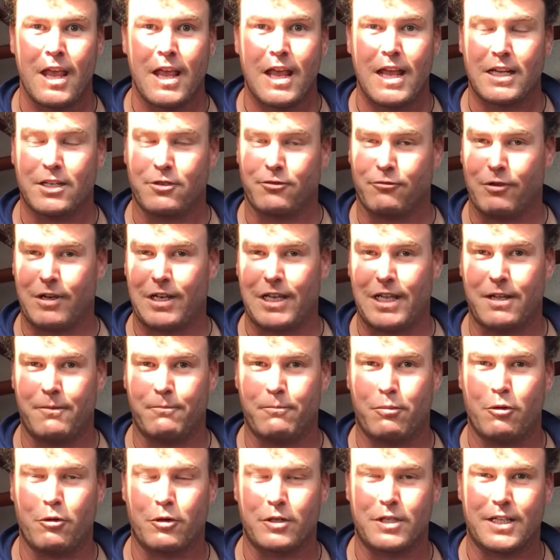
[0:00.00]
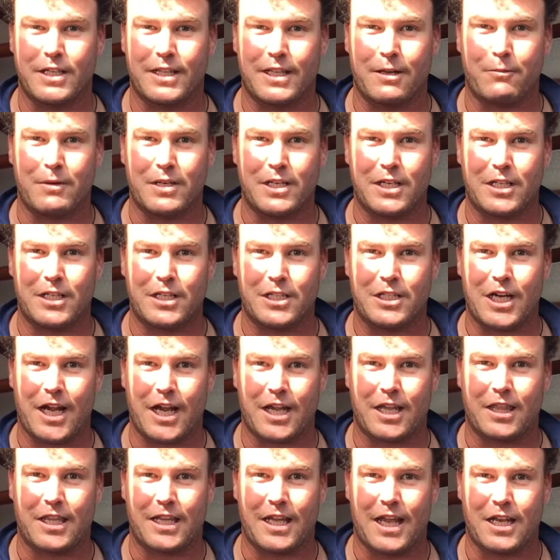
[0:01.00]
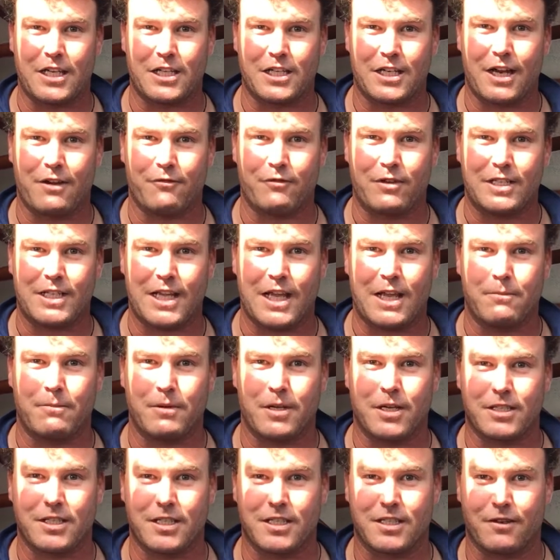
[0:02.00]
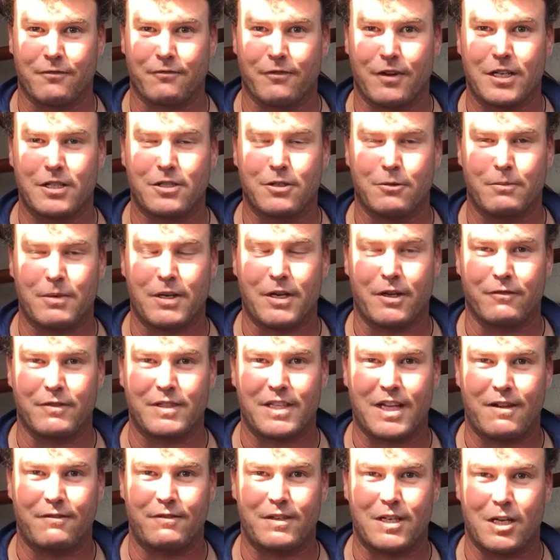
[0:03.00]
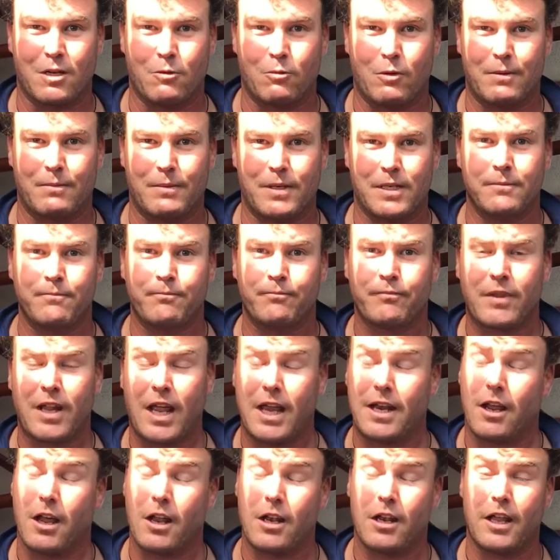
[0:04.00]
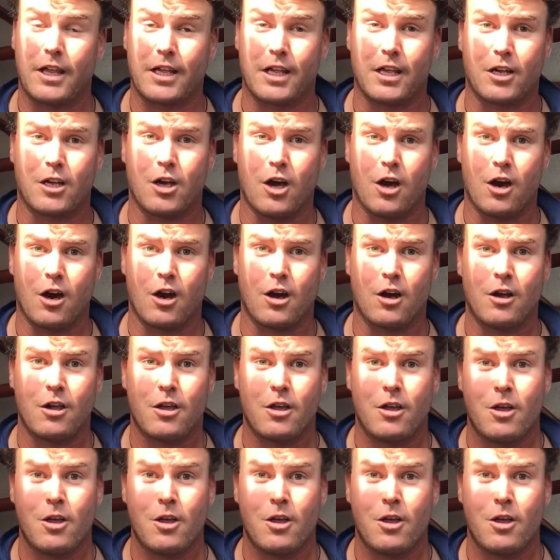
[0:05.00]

It's really important that we check the engine every day because it's a vital bit of safety equipment, and unlike a car,